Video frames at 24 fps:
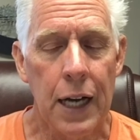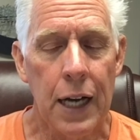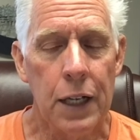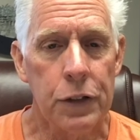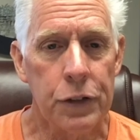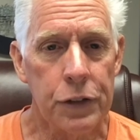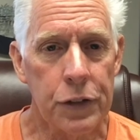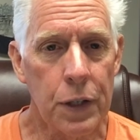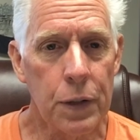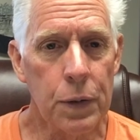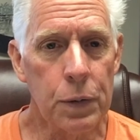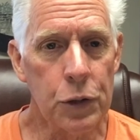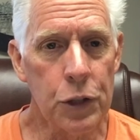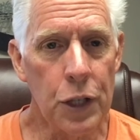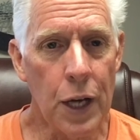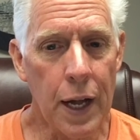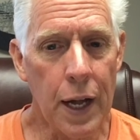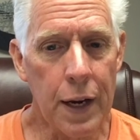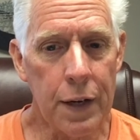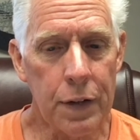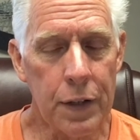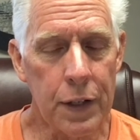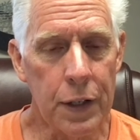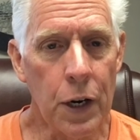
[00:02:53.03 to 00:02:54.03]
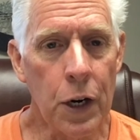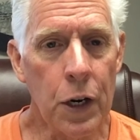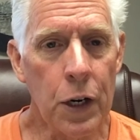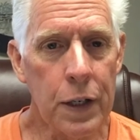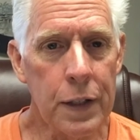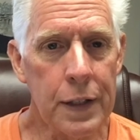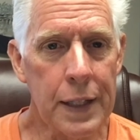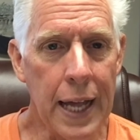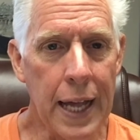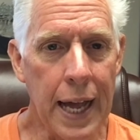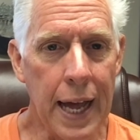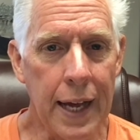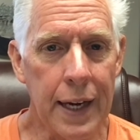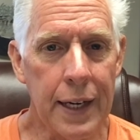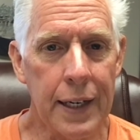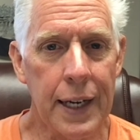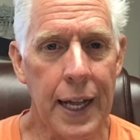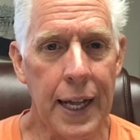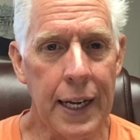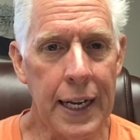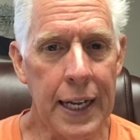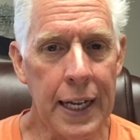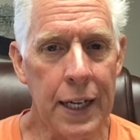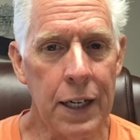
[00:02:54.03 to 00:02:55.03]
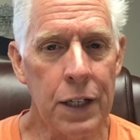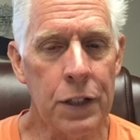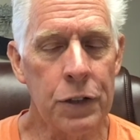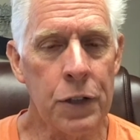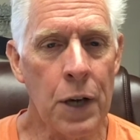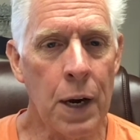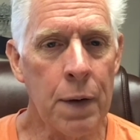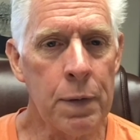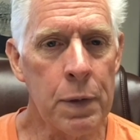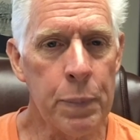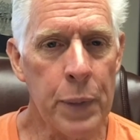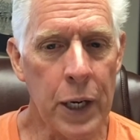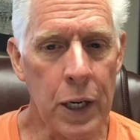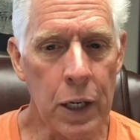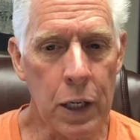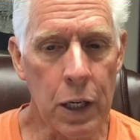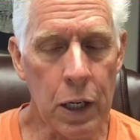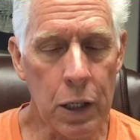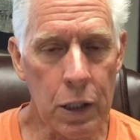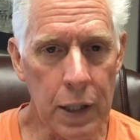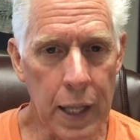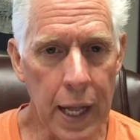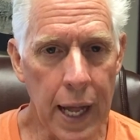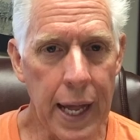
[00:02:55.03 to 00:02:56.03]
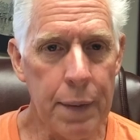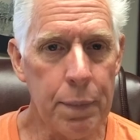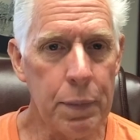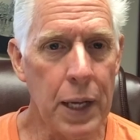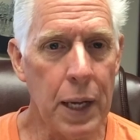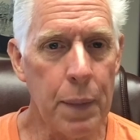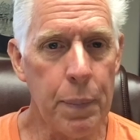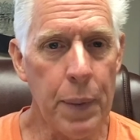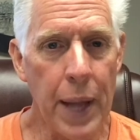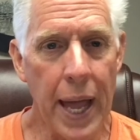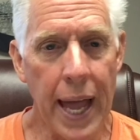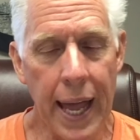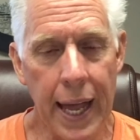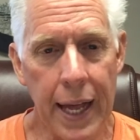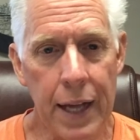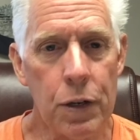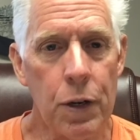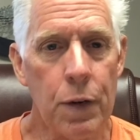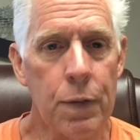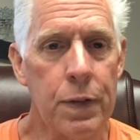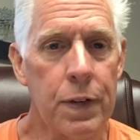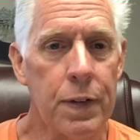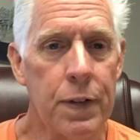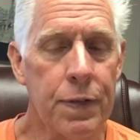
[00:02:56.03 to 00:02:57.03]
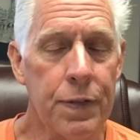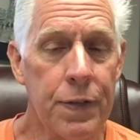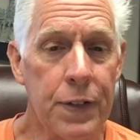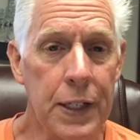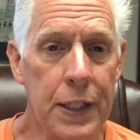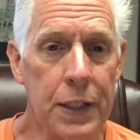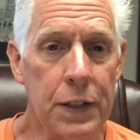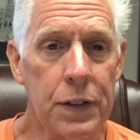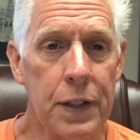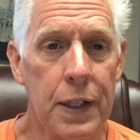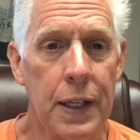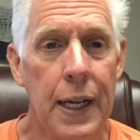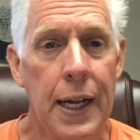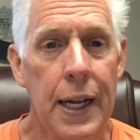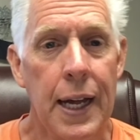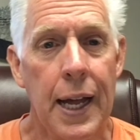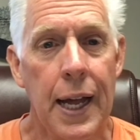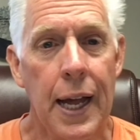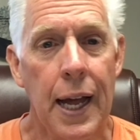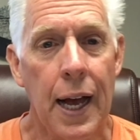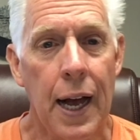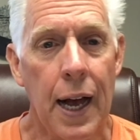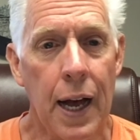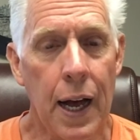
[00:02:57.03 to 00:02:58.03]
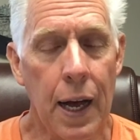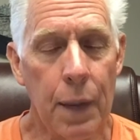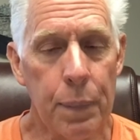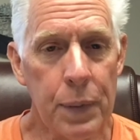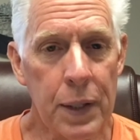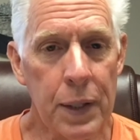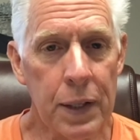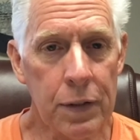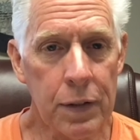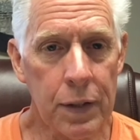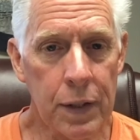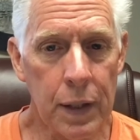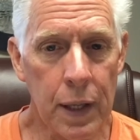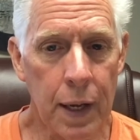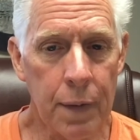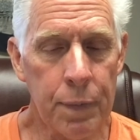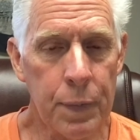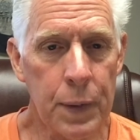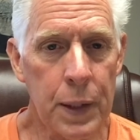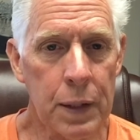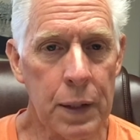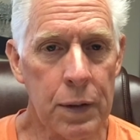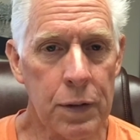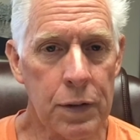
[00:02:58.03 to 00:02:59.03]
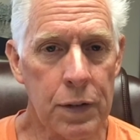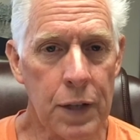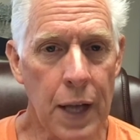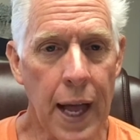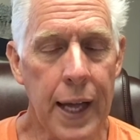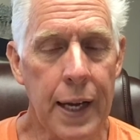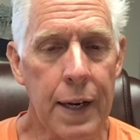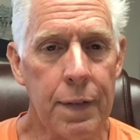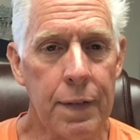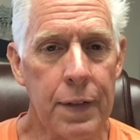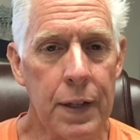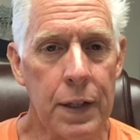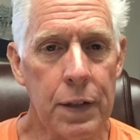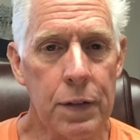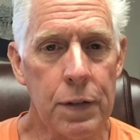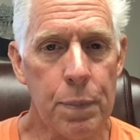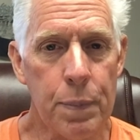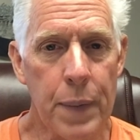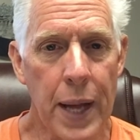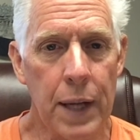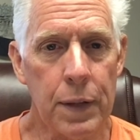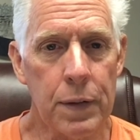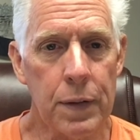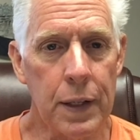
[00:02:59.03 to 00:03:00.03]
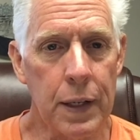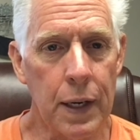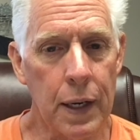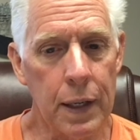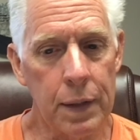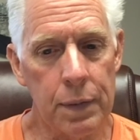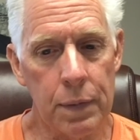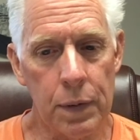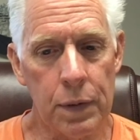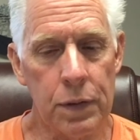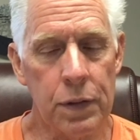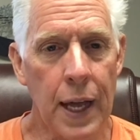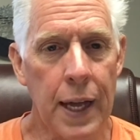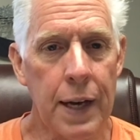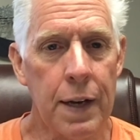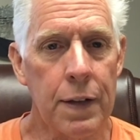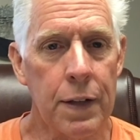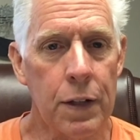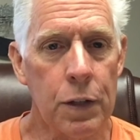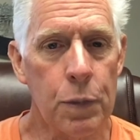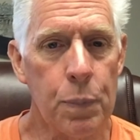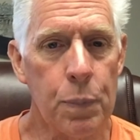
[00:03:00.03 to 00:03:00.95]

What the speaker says: So Jonathan heard that, and he and his armor bearer climbed up, hand over fist, up this side of this mountain, up the side of this